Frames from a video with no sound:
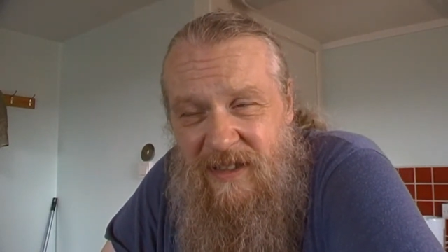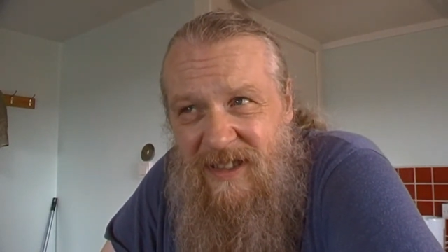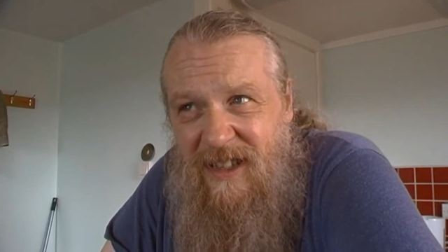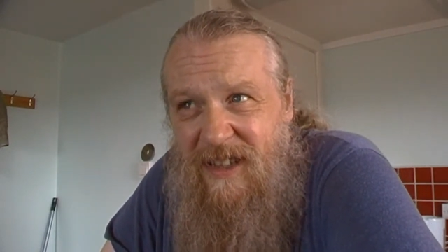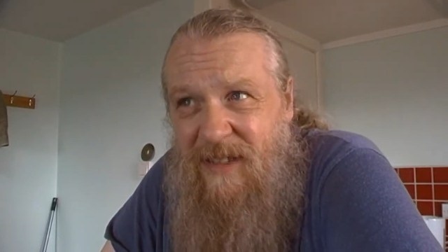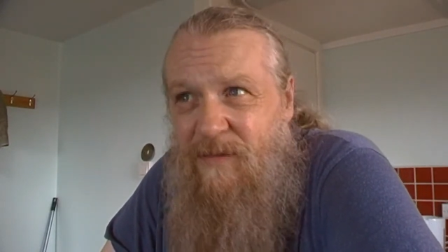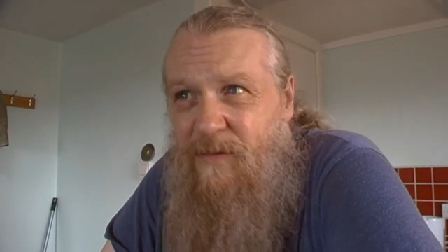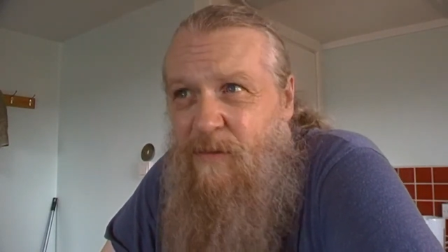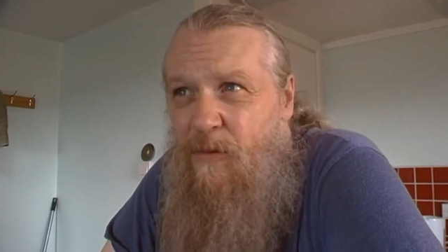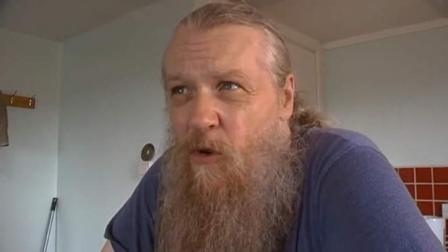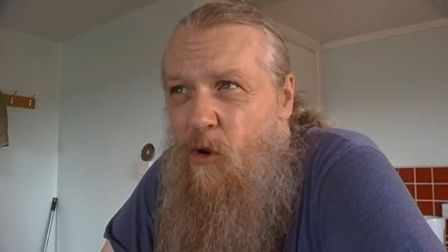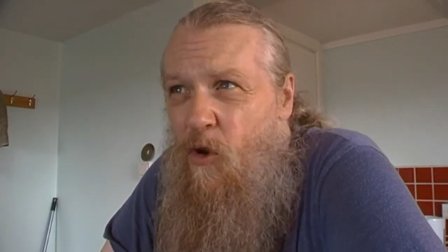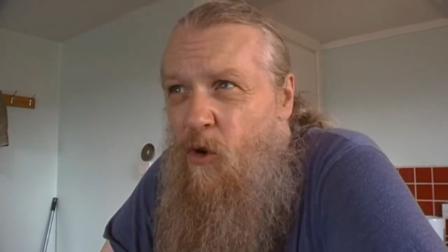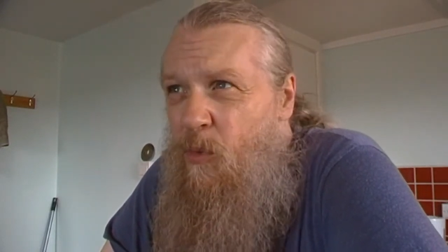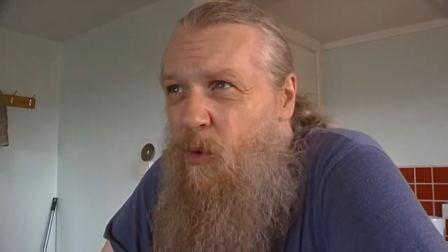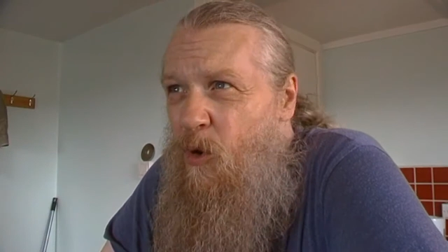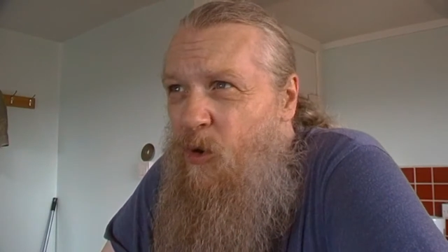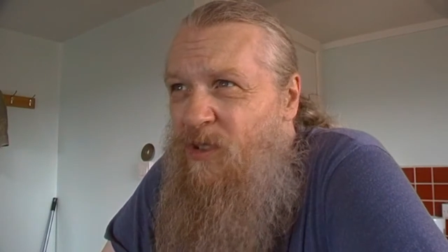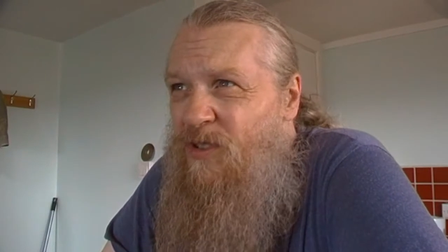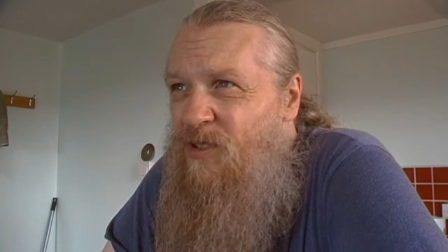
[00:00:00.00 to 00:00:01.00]
It's like
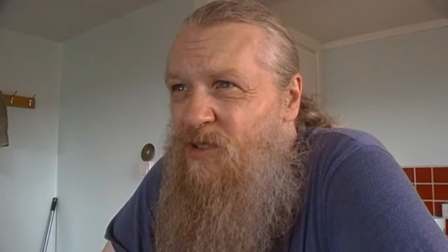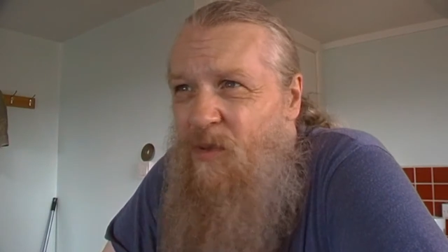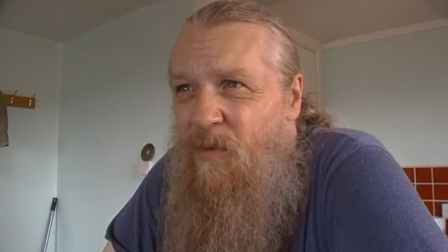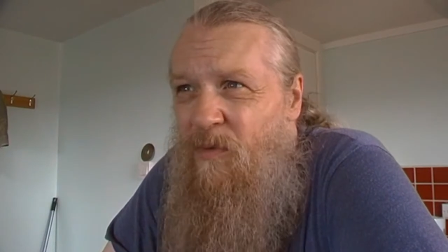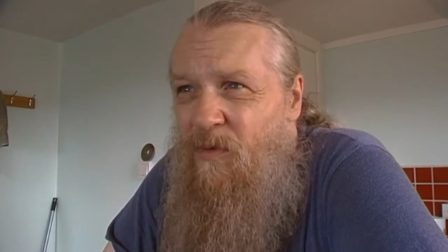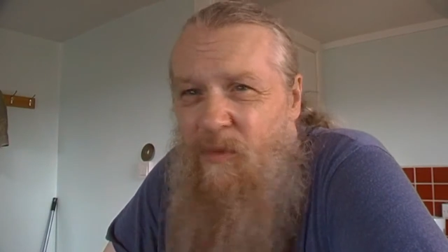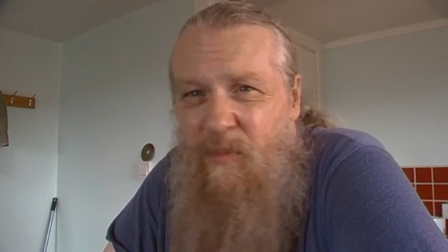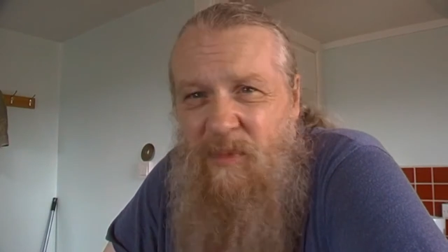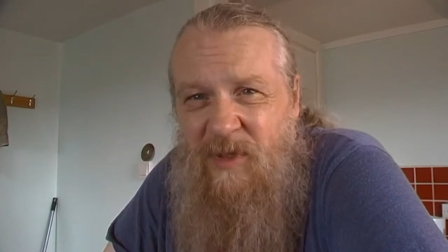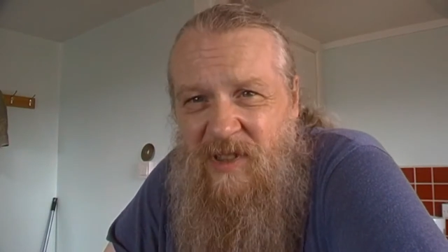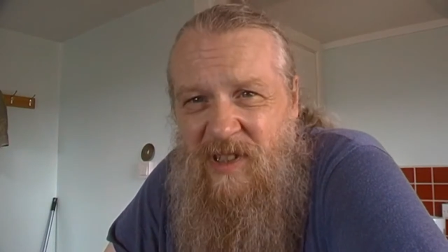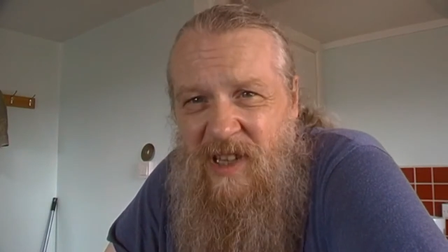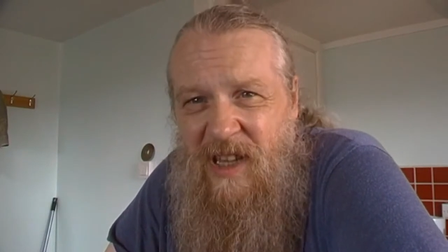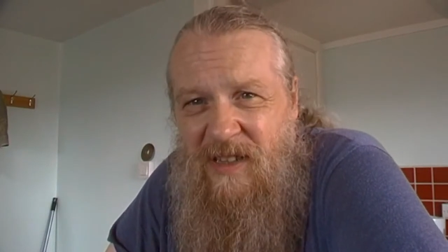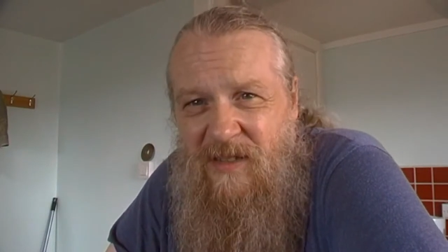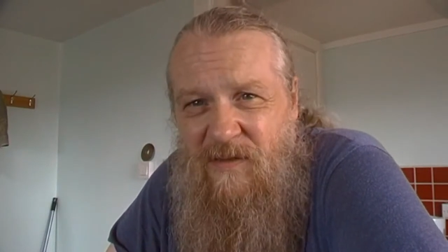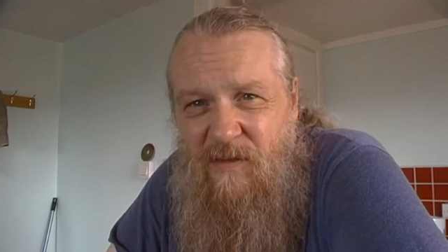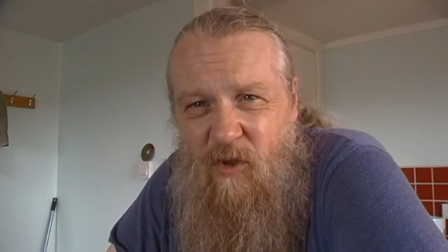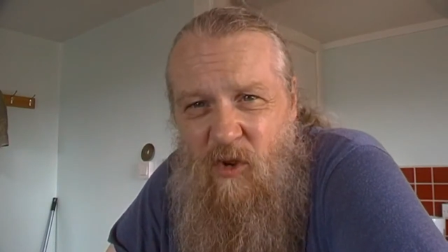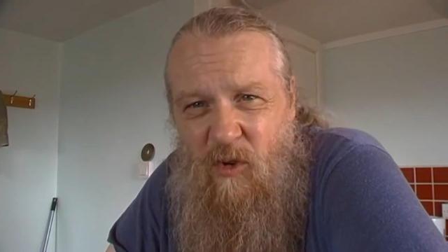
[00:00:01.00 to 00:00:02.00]
4 point something
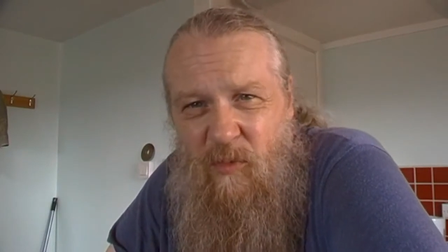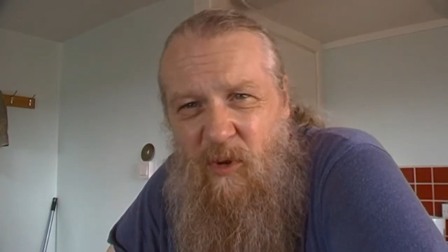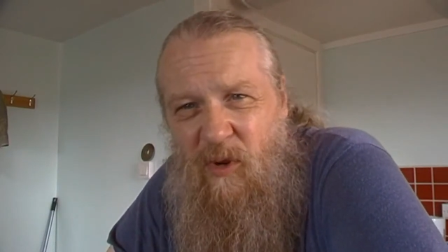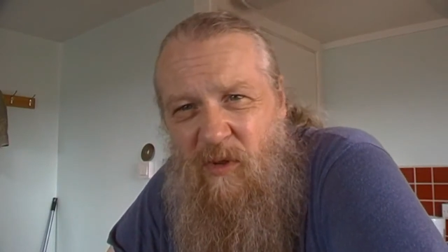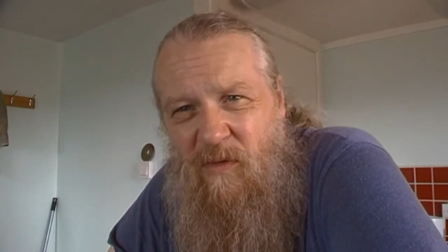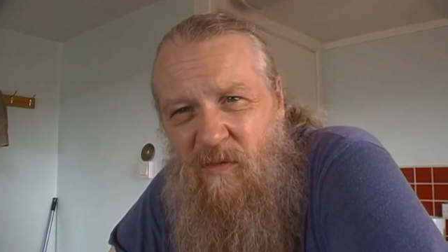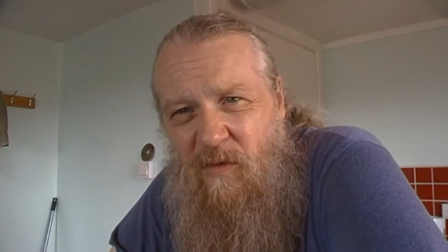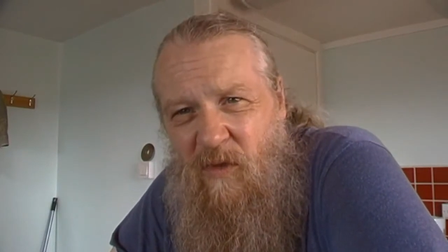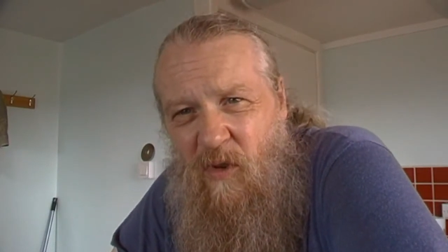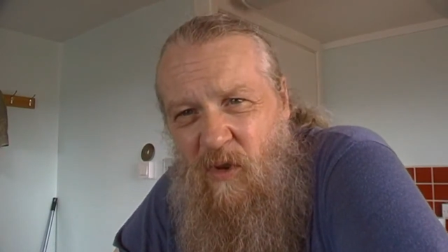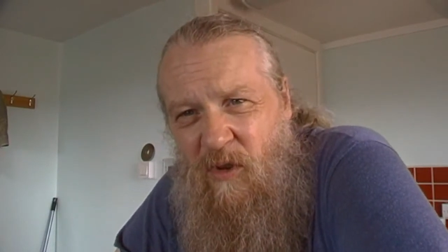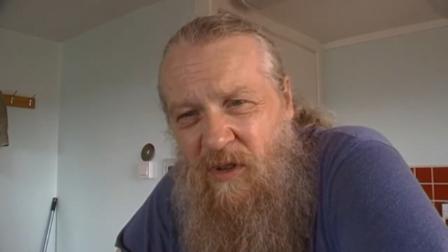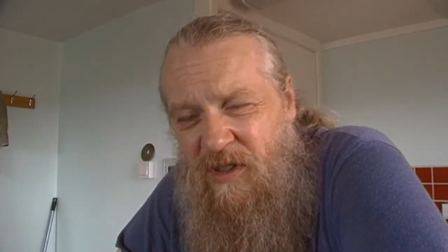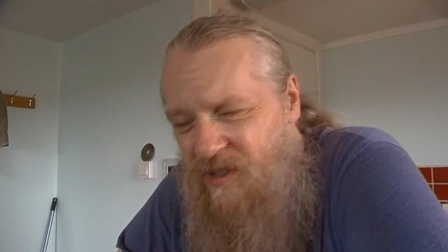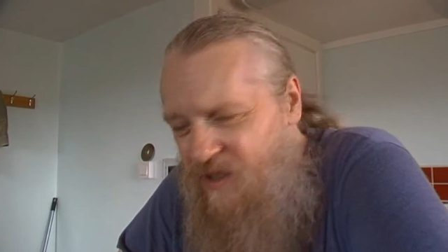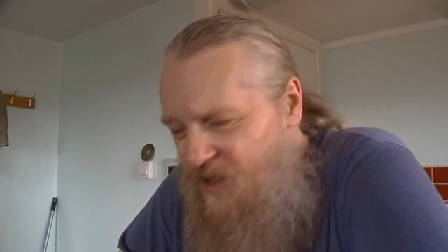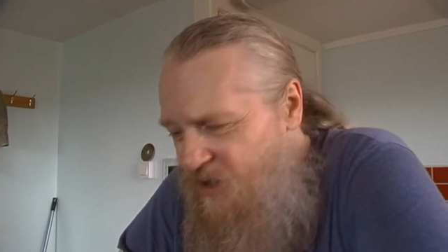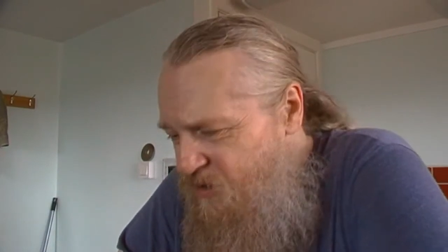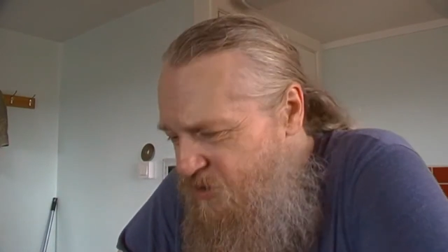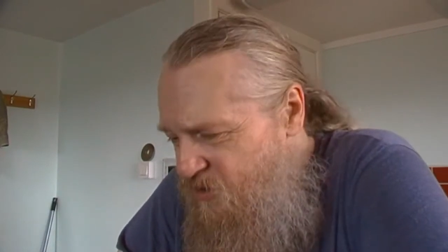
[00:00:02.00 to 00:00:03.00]
percent,
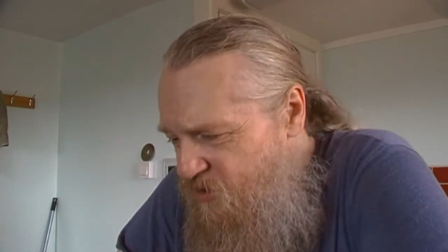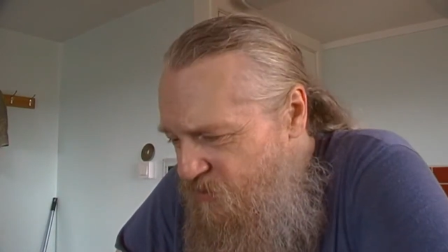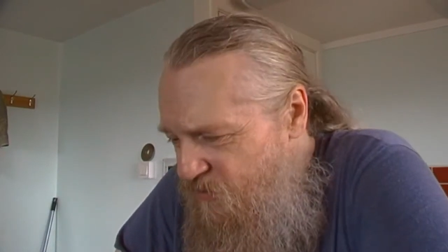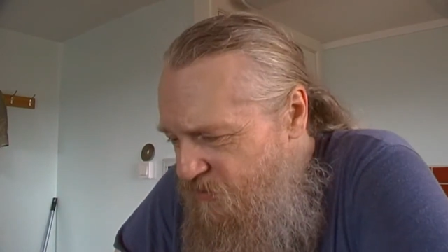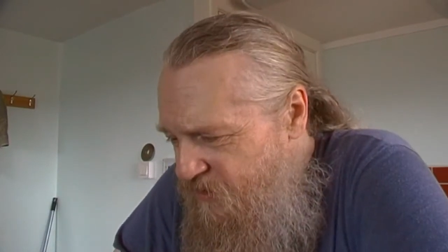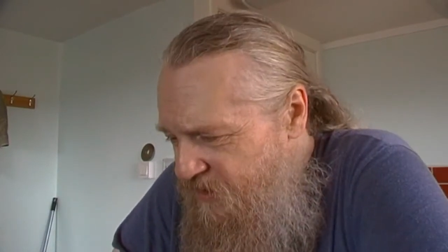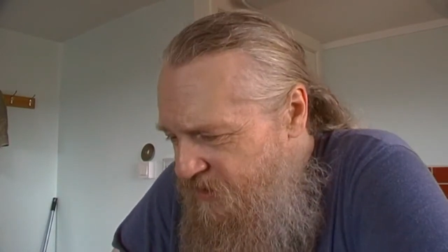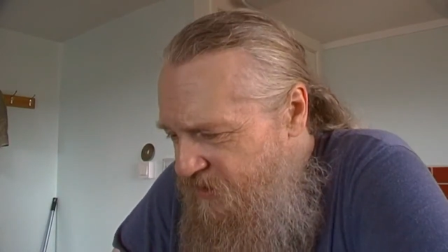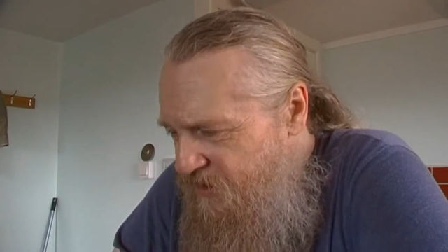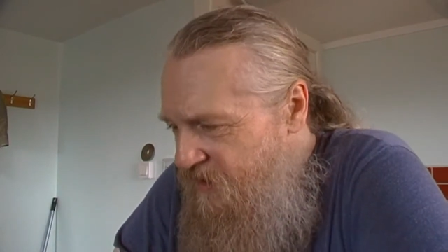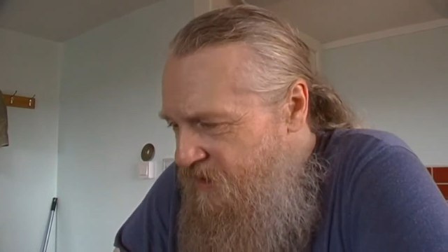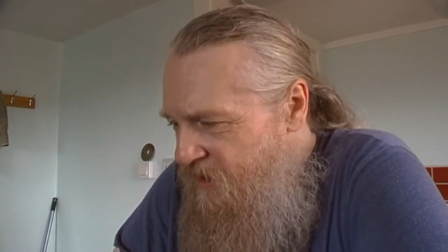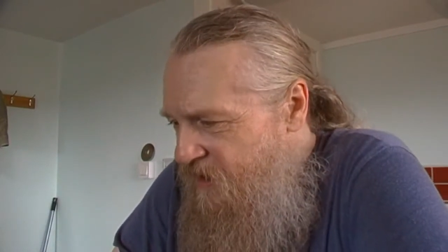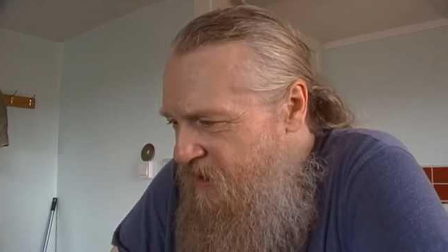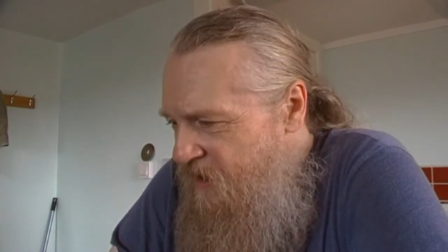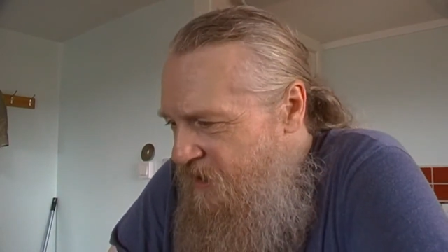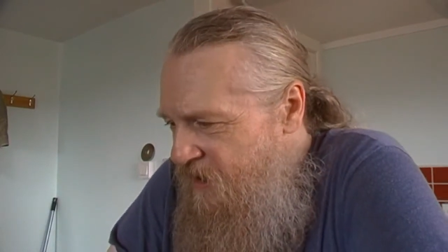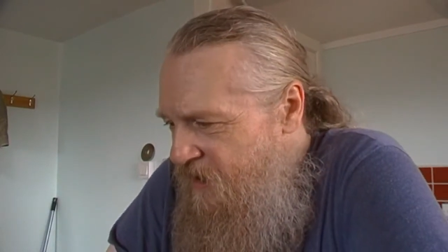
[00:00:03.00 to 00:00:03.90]
4.4 isn't it or something.